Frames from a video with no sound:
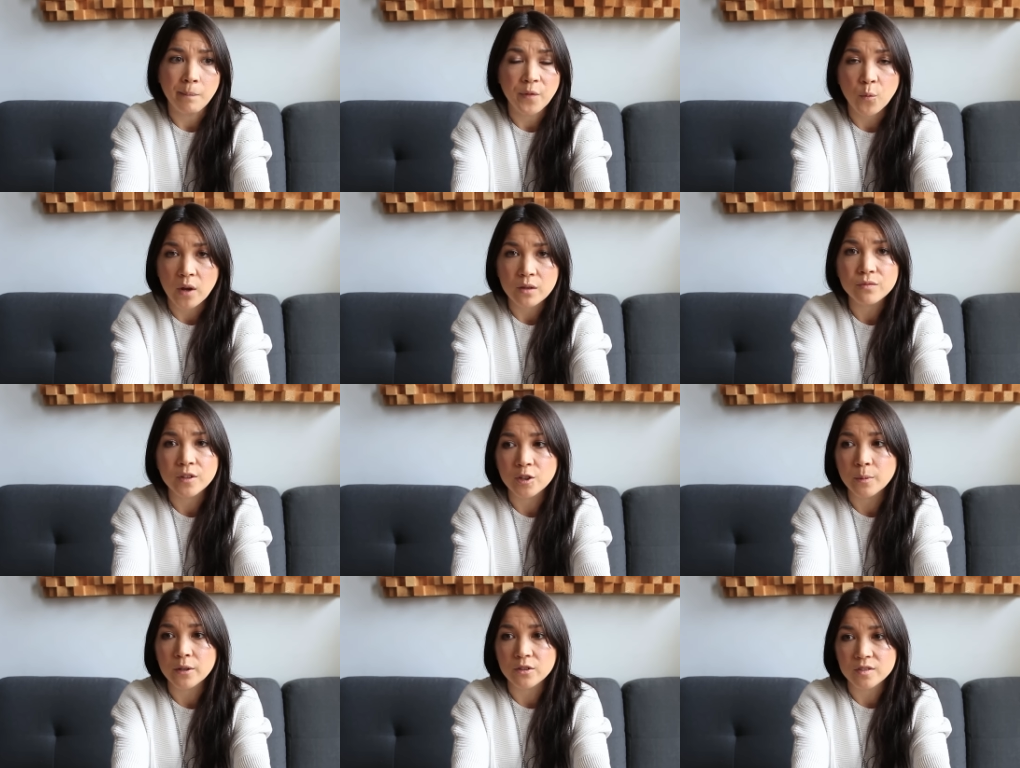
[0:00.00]
the way you feel
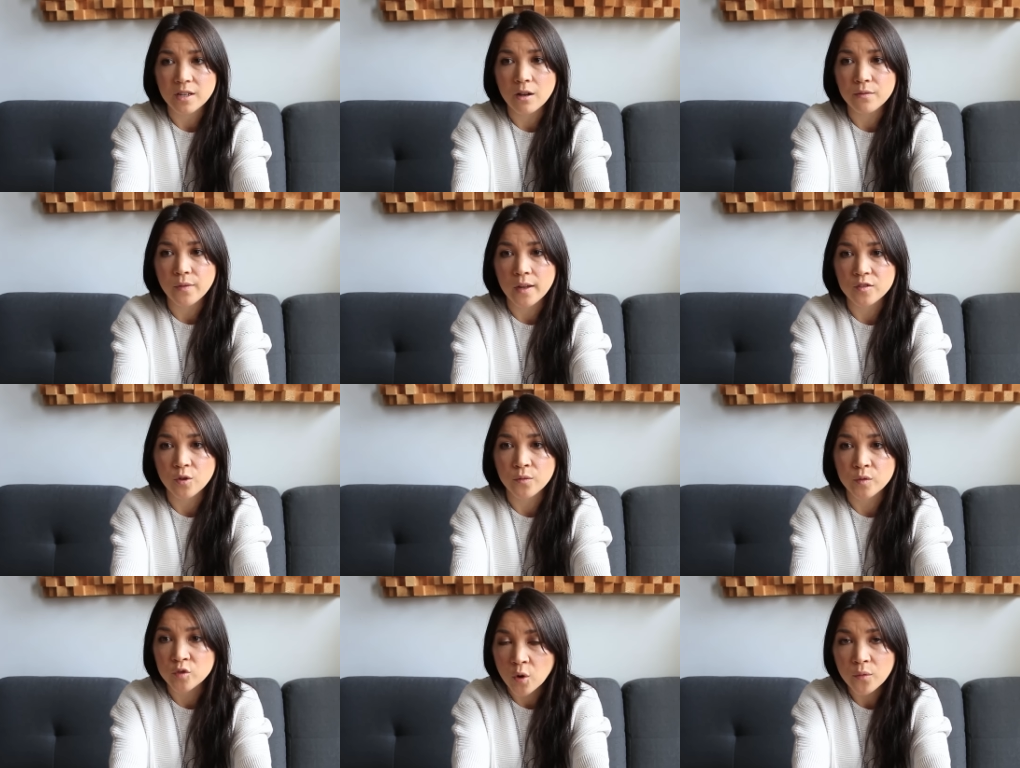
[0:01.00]
about yourself. And so
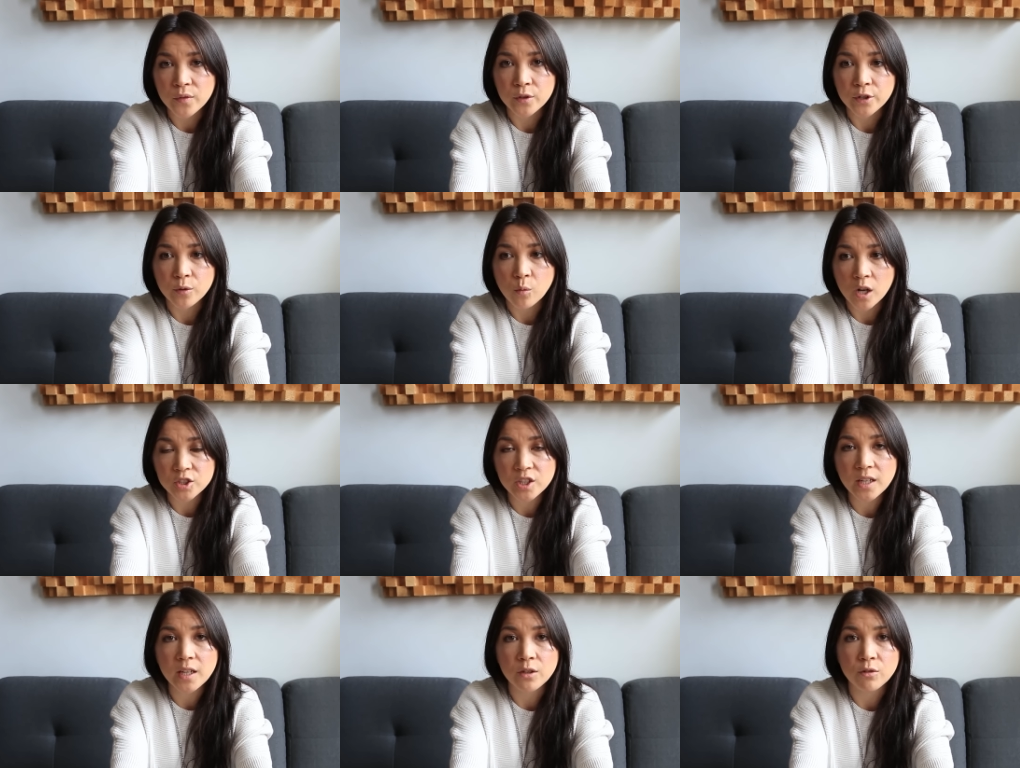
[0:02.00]
if you don't feel good
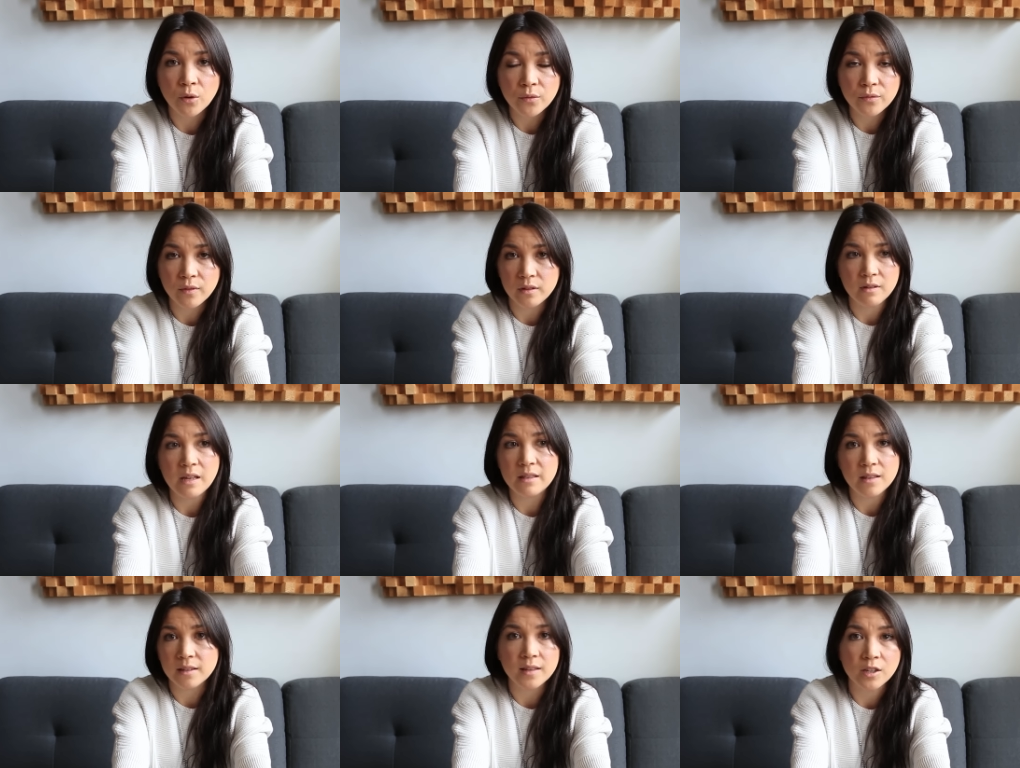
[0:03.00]
watching it and you don't,
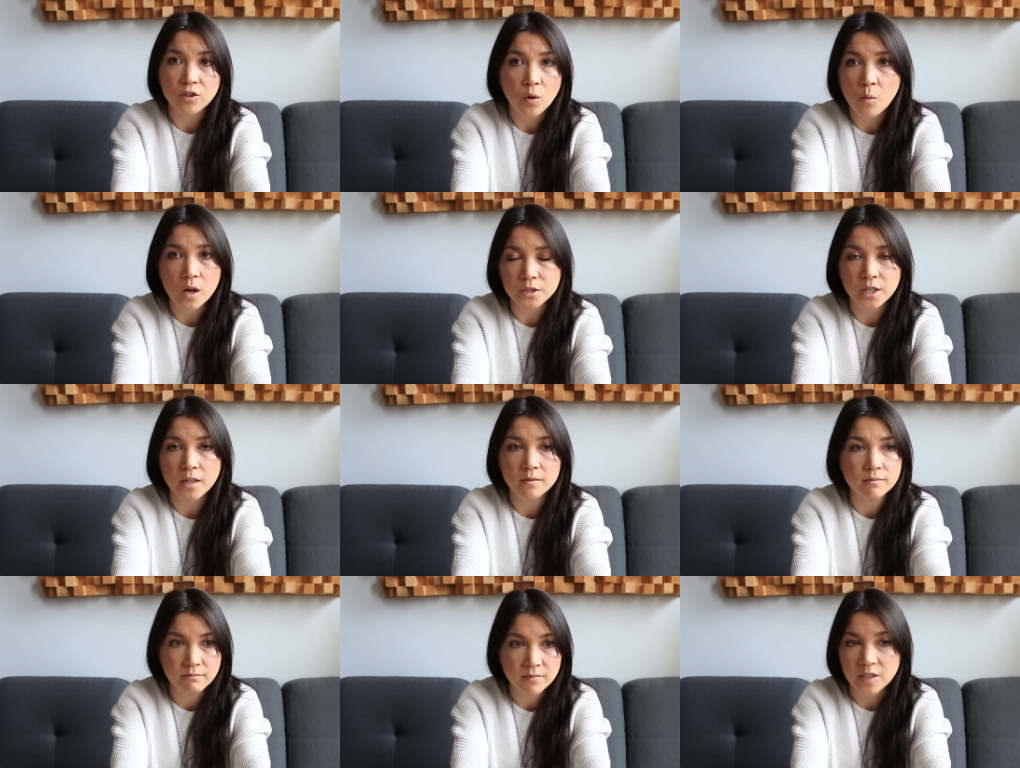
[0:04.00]
then don't watch it.
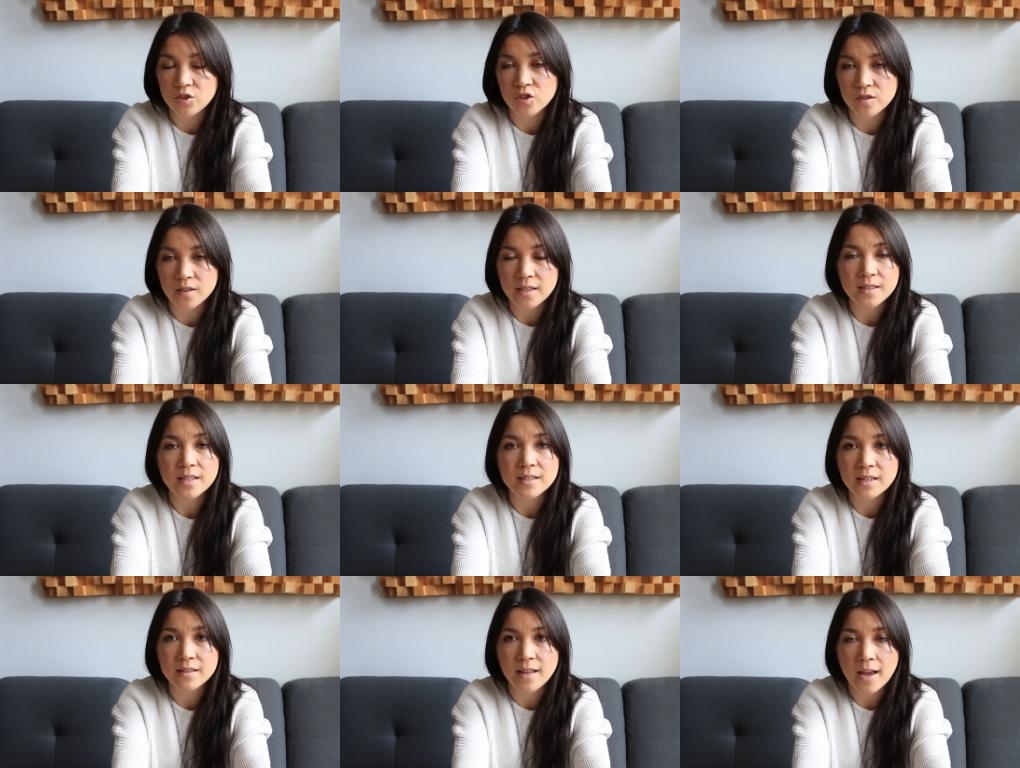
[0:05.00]
That's just as
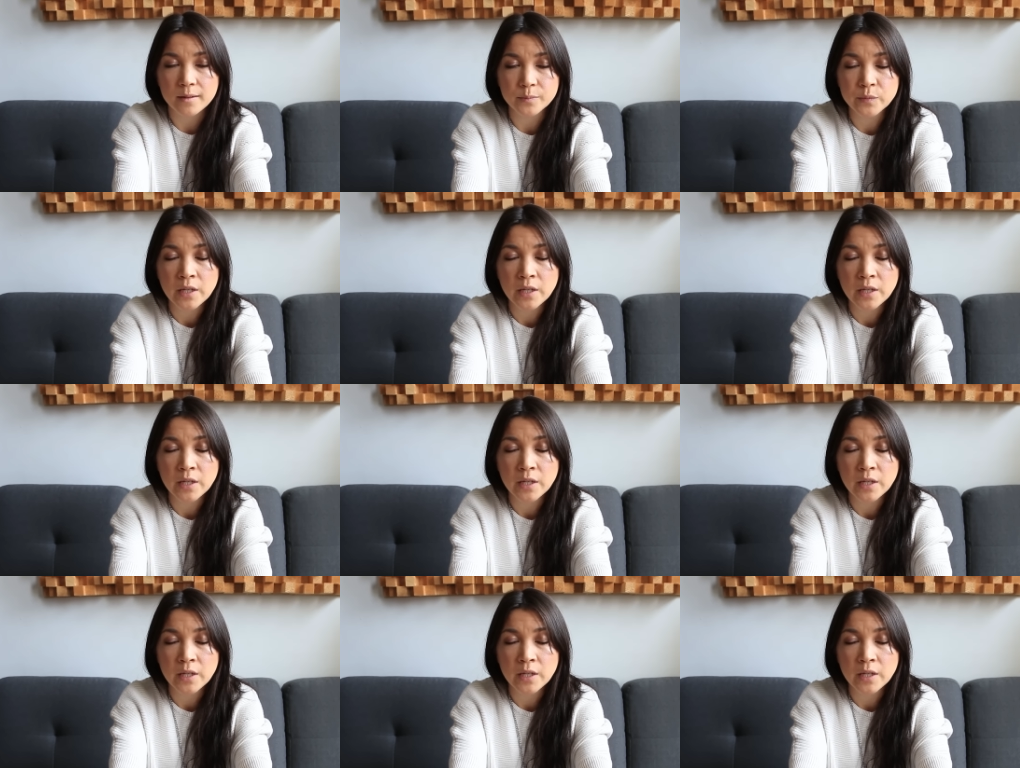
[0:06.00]
easy as that.